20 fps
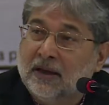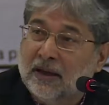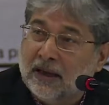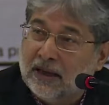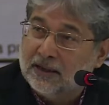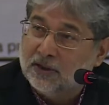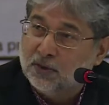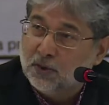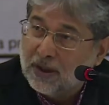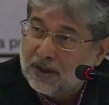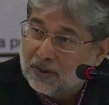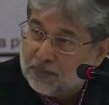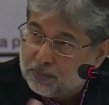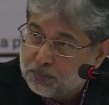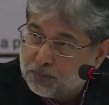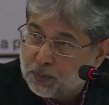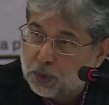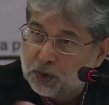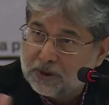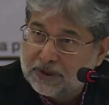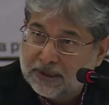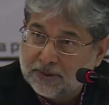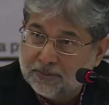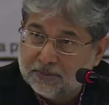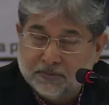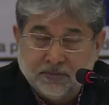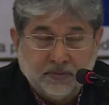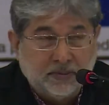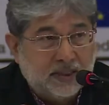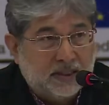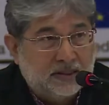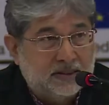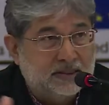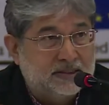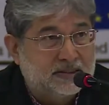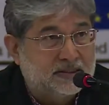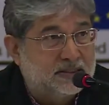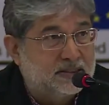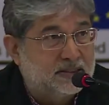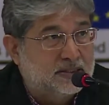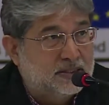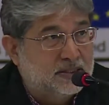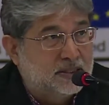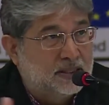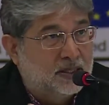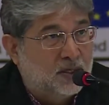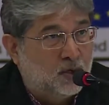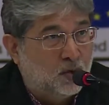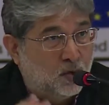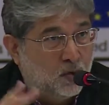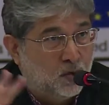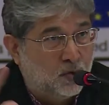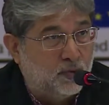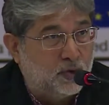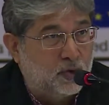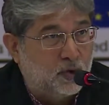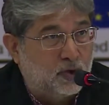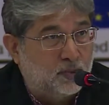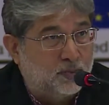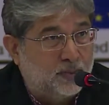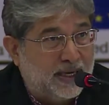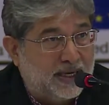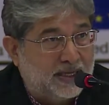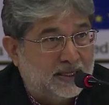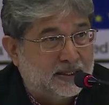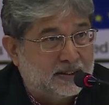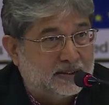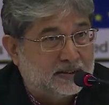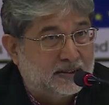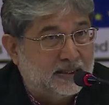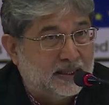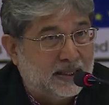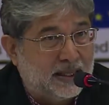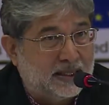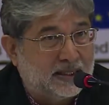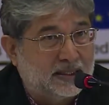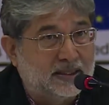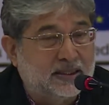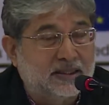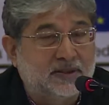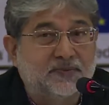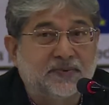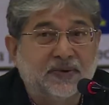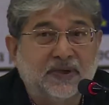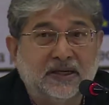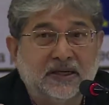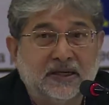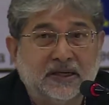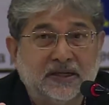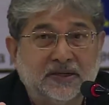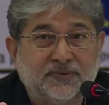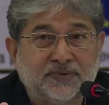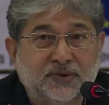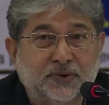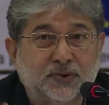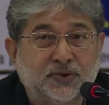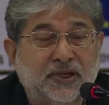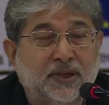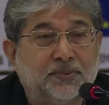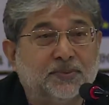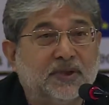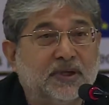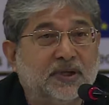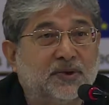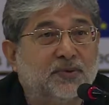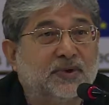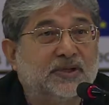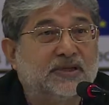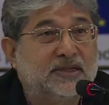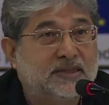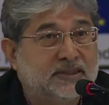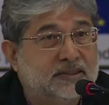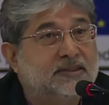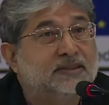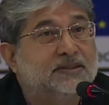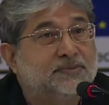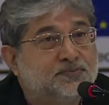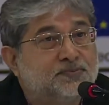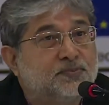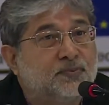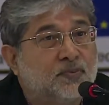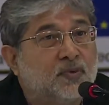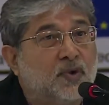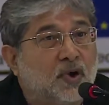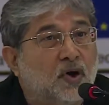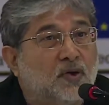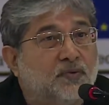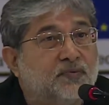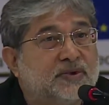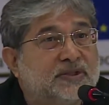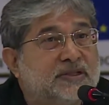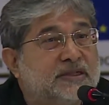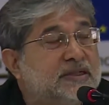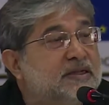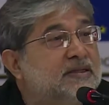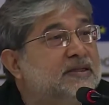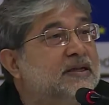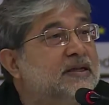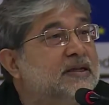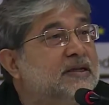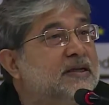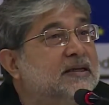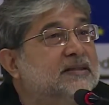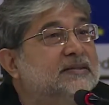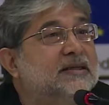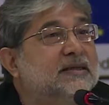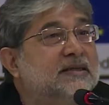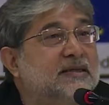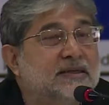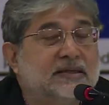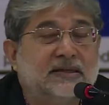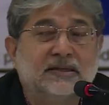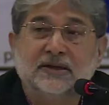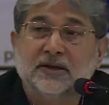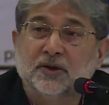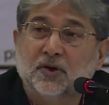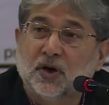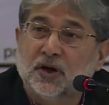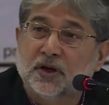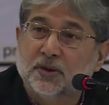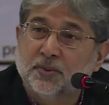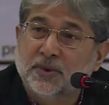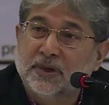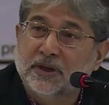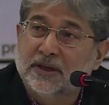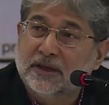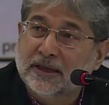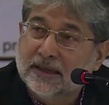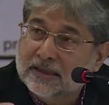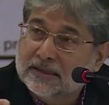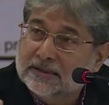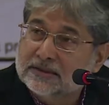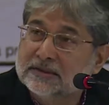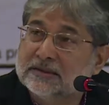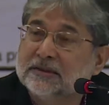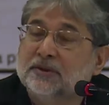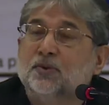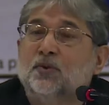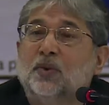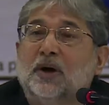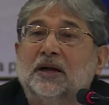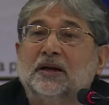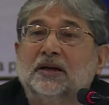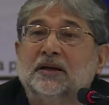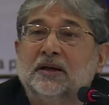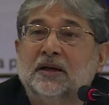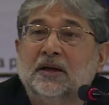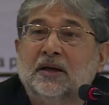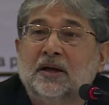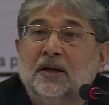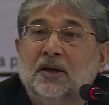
and you put them in this overall bracket, the aggregate figure gives you something which is obviously telling us that Indian economy is one